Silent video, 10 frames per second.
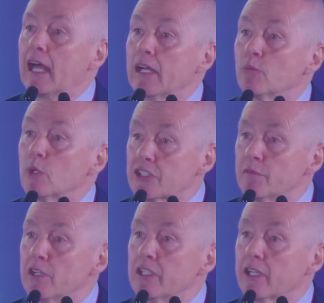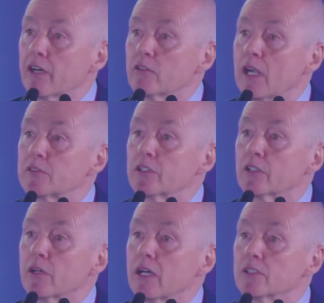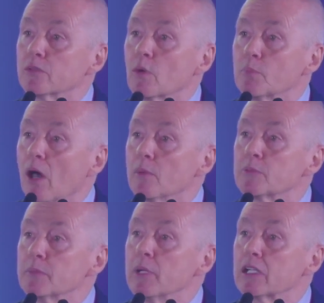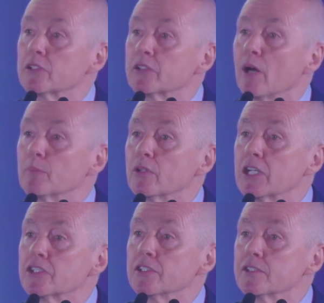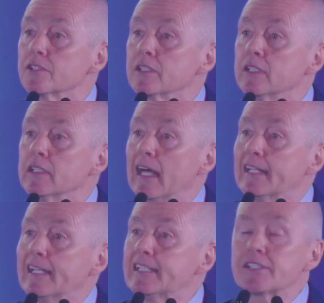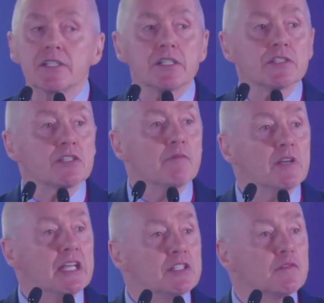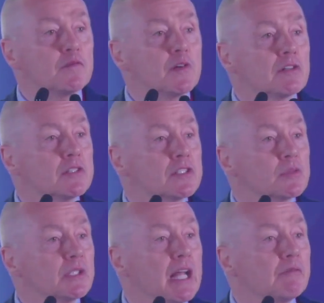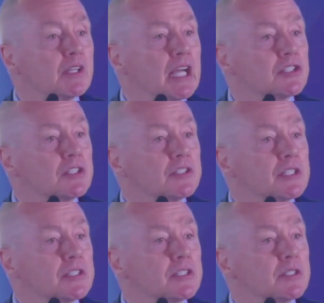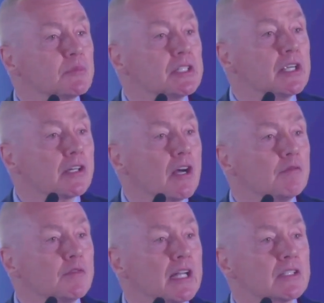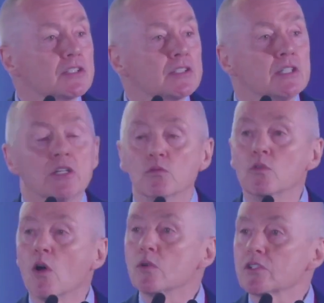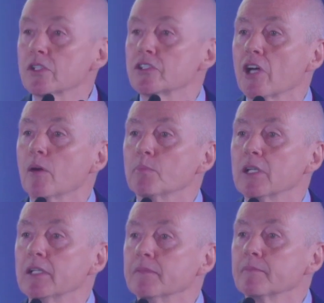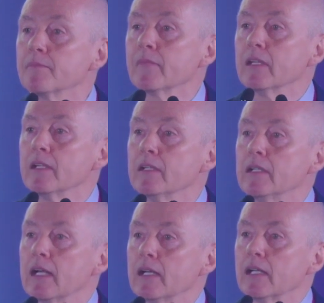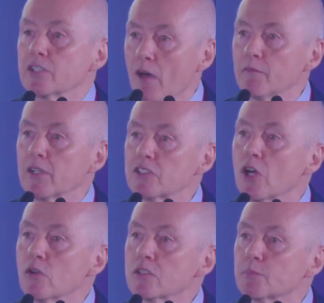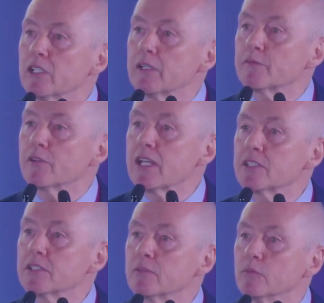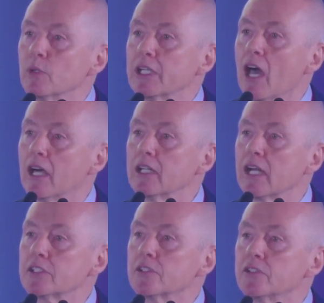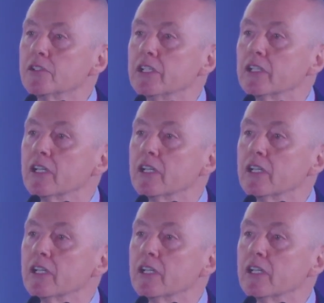with civilian aircraft on the ground were bombed in military operations, and incidents of interference with navigation systems near conflicts rose sharply. As conflict zones proliferate, we highlighted to the